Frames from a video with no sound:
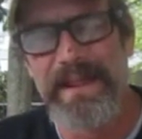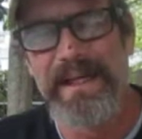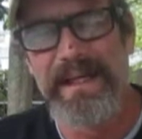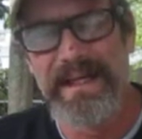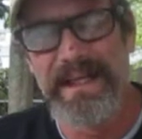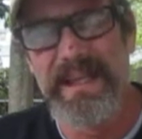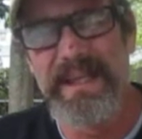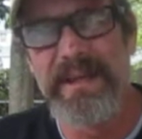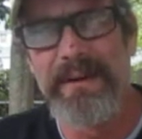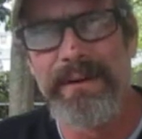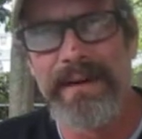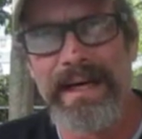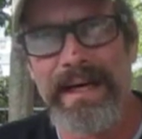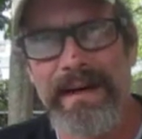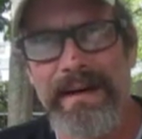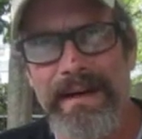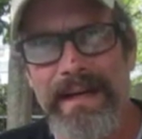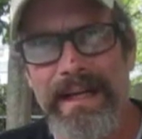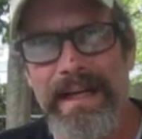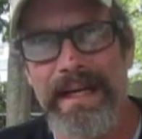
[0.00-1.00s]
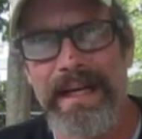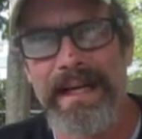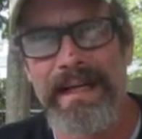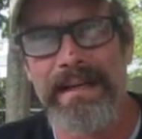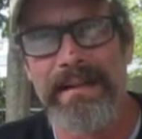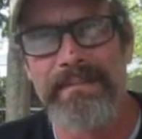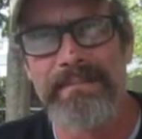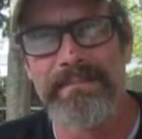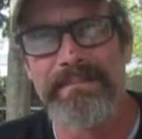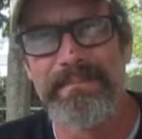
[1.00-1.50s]
You know how I am.
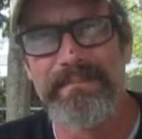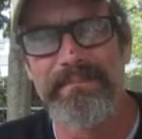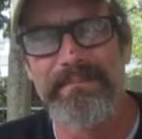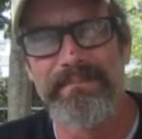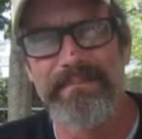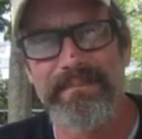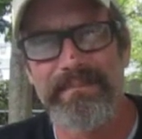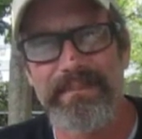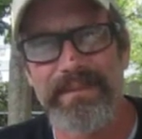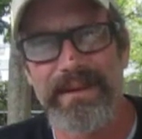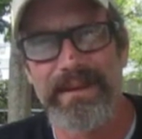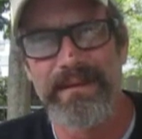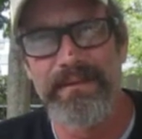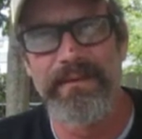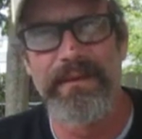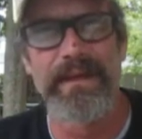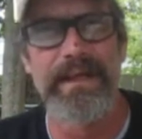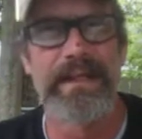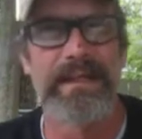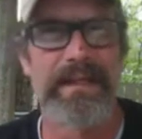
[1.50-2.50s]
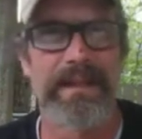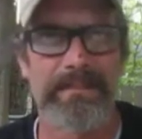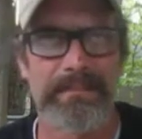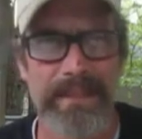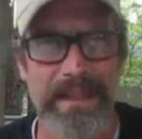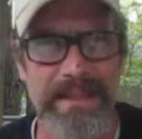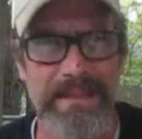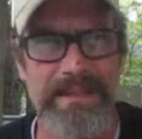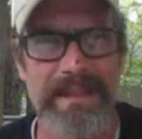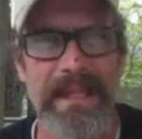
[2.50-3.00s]
You've already done
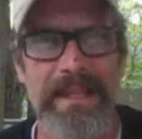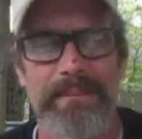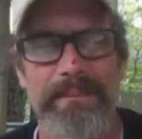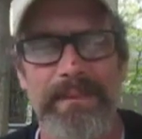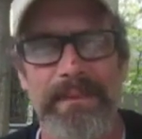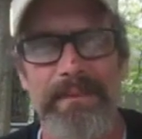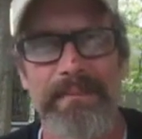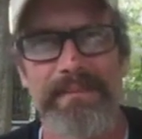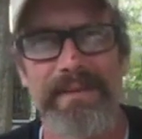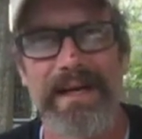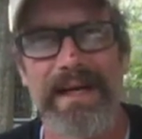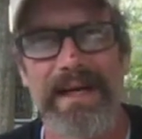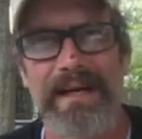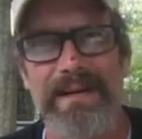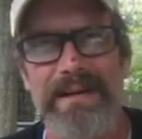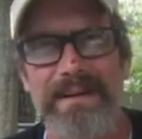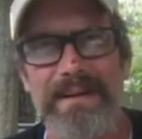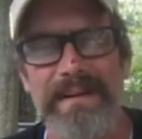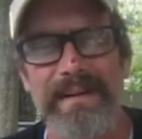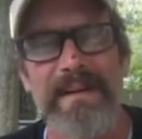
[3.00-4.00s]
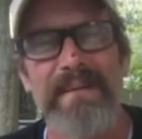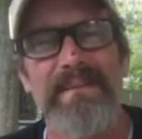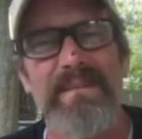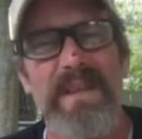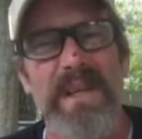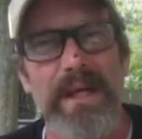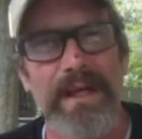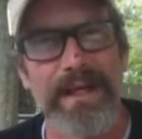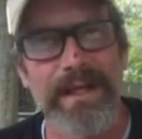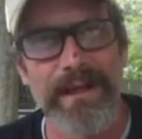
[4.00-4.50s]
my psych profile.
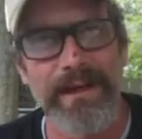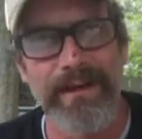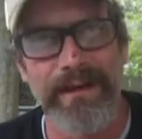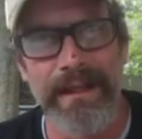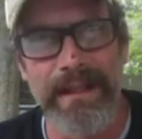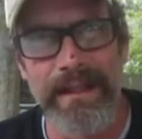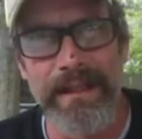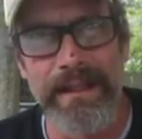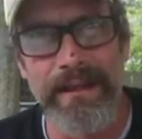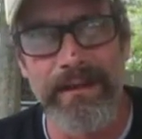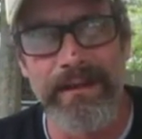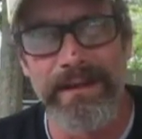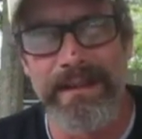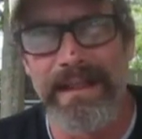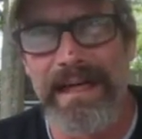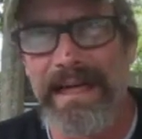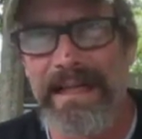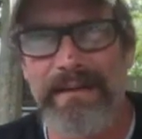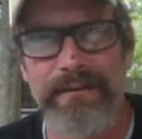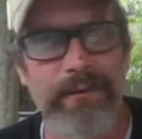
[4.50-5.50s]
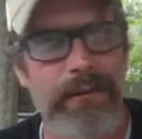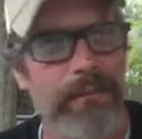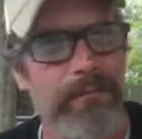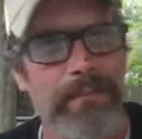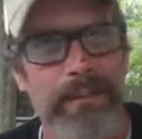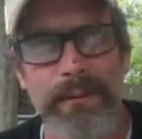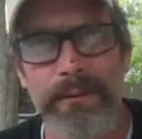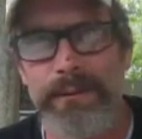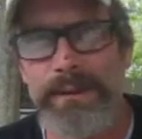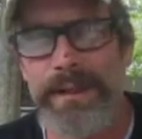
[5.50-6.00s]
You already know that I throw
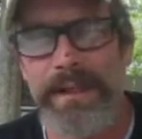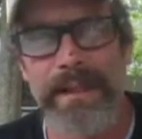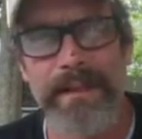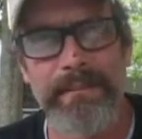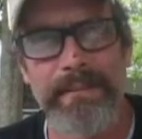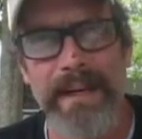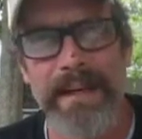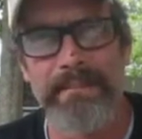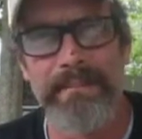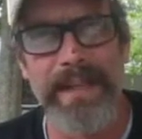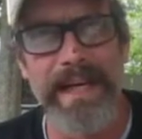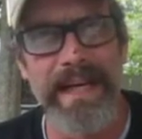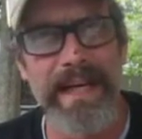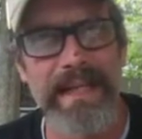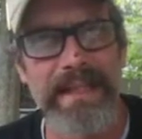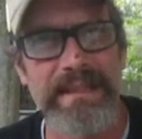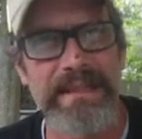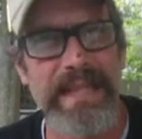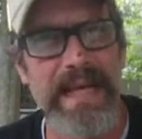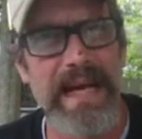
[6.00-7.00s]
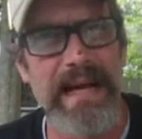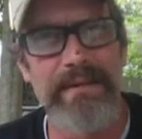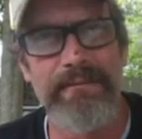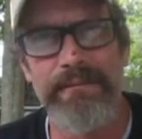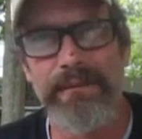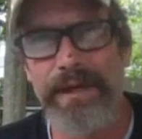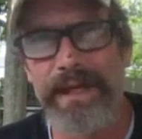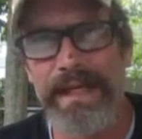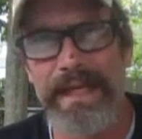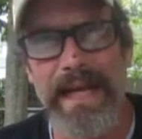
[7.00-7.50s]
bullshit on my page
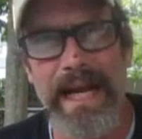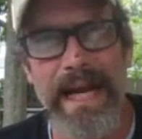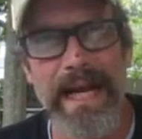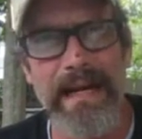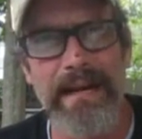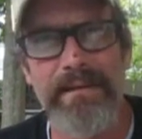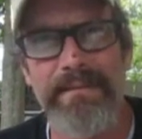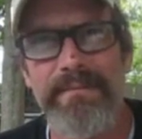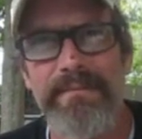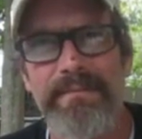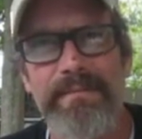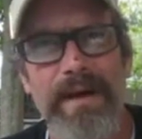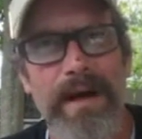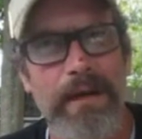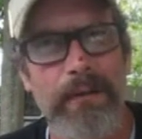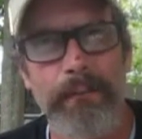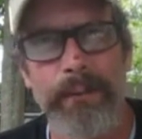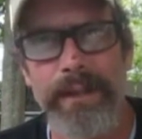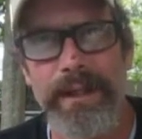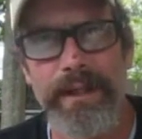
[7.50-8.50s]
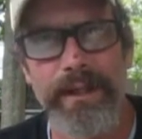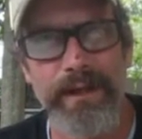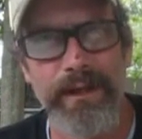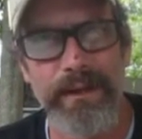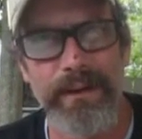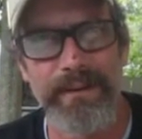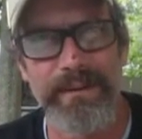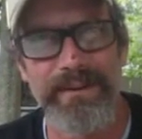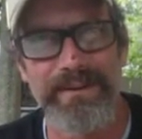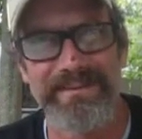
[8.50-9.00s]
every day to fuck with
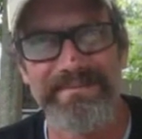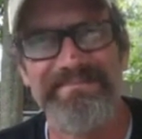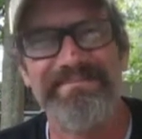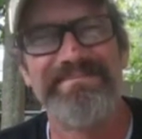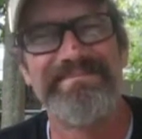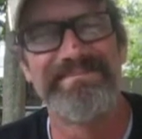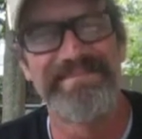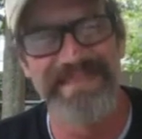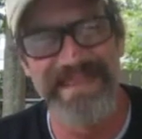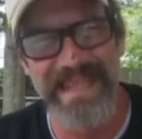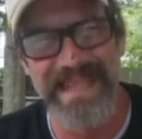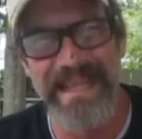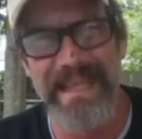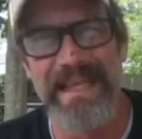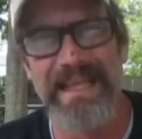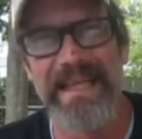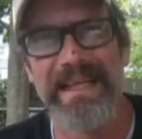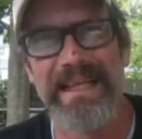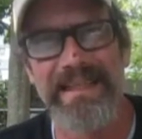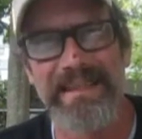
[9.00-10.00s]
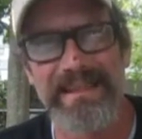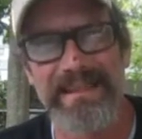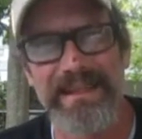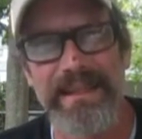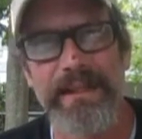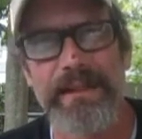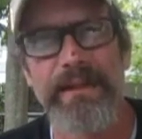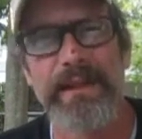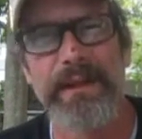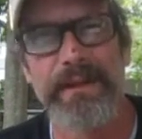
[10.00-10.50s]
you. Yeah,
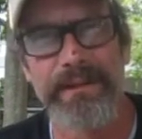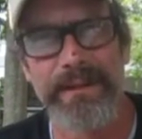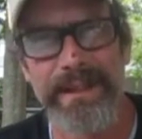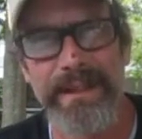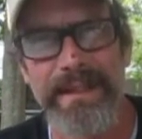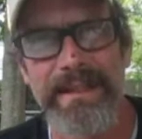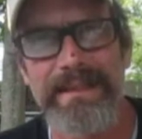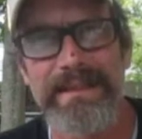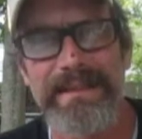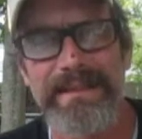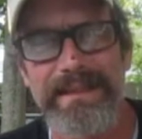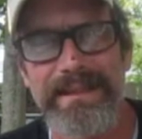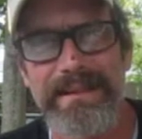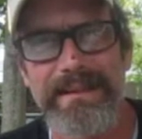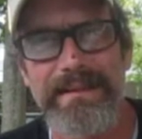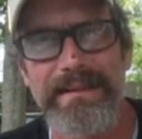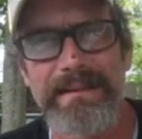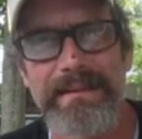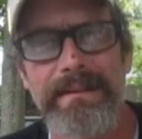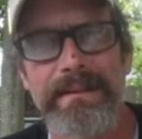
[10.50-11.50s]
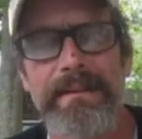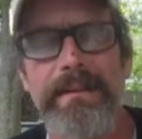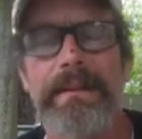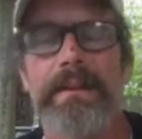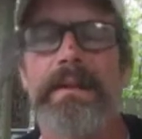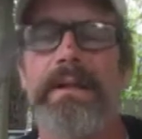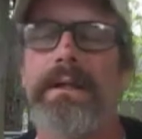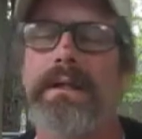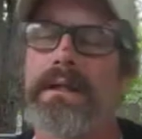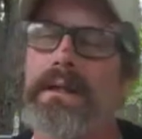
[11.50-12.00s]
you know this.
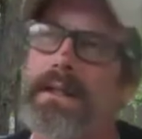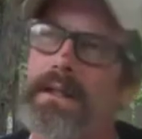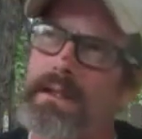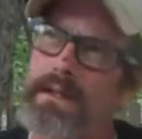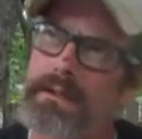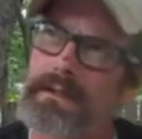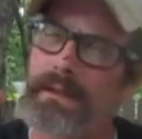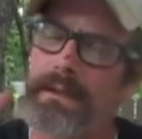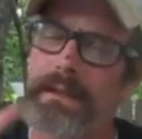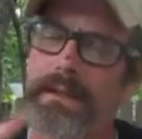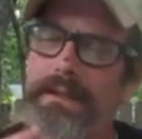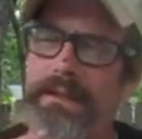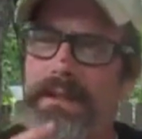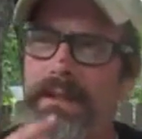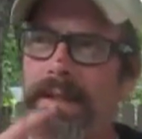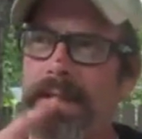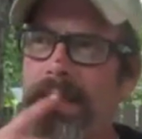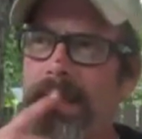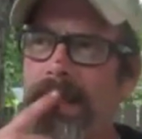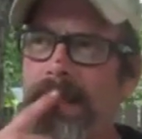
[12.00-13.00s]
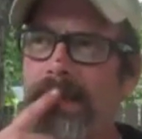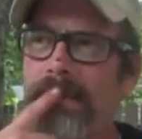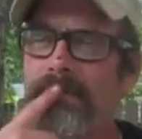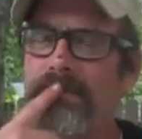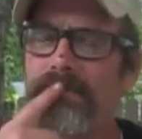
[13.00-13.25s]
So here's the thing.